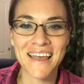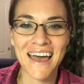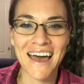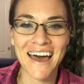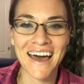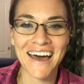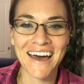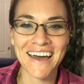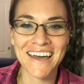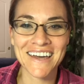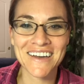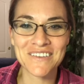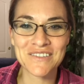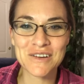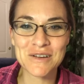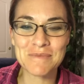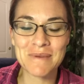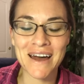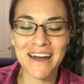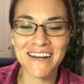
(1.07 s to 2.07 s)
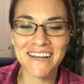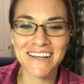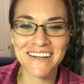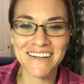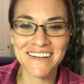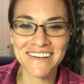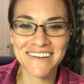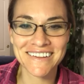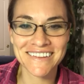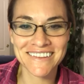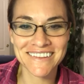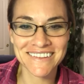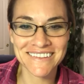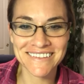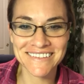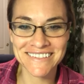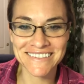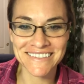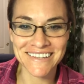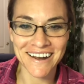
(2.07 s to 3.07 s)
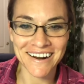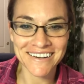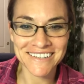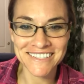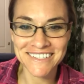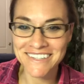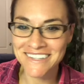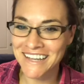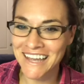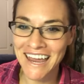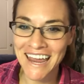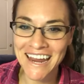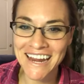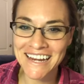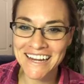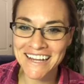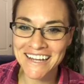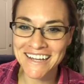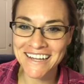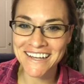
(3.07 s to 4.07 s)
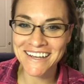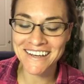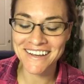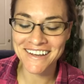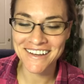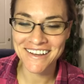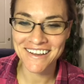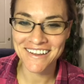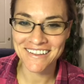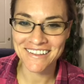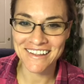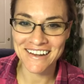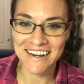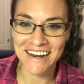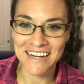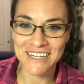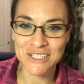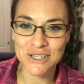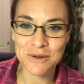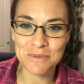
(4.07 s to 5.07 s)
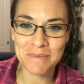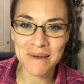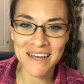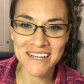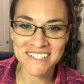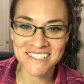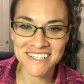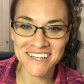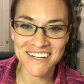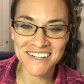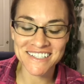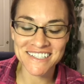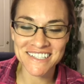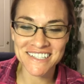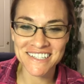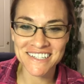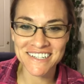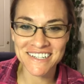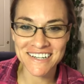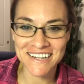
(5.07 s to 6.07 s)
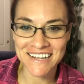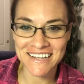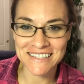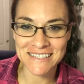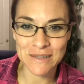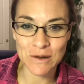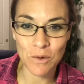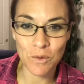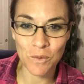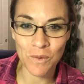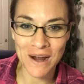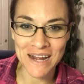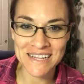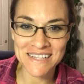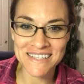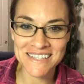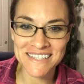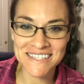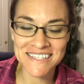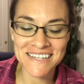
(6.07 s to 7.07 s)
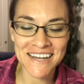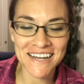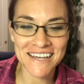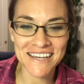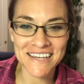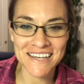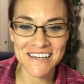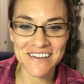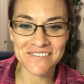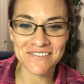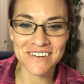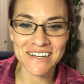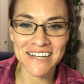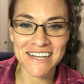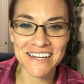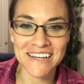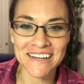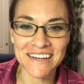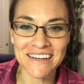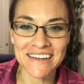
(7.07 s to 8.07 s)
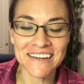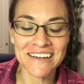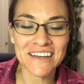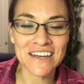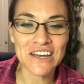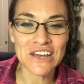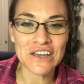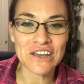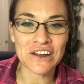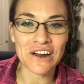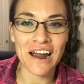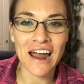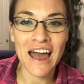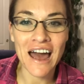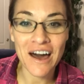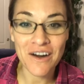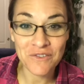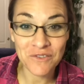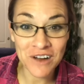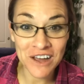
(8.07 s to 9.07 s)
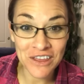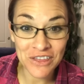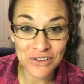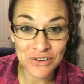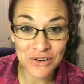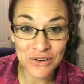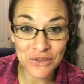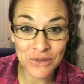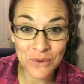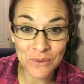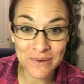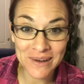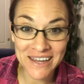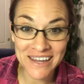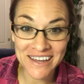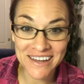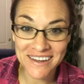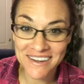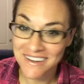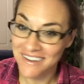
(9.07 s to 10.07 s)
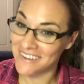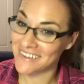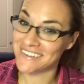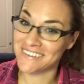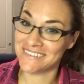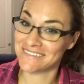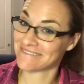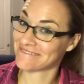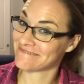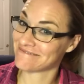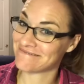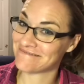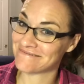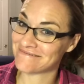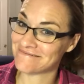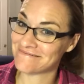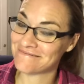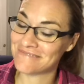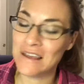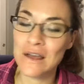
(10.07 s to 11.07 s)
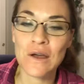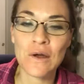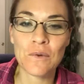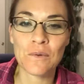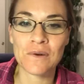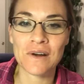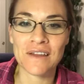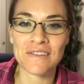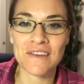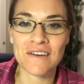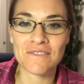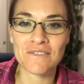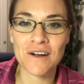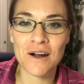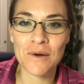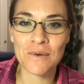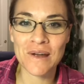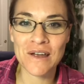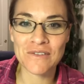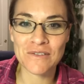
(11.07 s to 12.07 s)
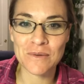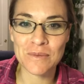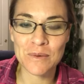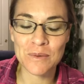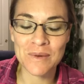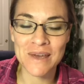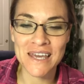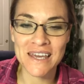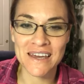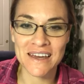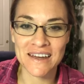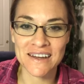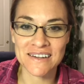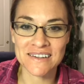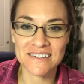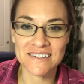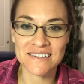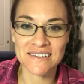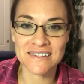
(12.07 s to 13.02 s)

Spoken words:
Hi everybody, Dr. Katie, the natural pet doctor. It's Wednesday evening. You're halfway through the week. We're not that far away from the weekend.